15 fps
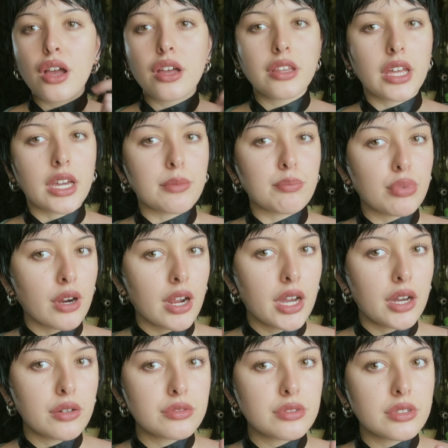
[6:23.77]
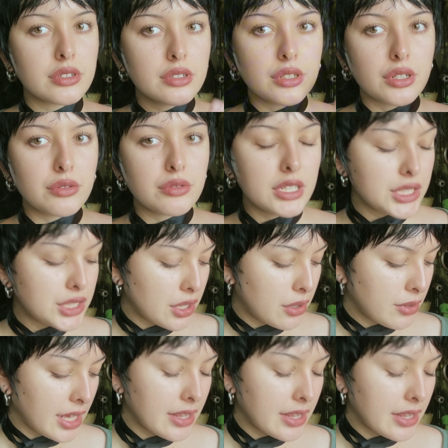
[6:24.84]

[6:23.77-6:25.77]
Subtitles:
like brown nudie tone.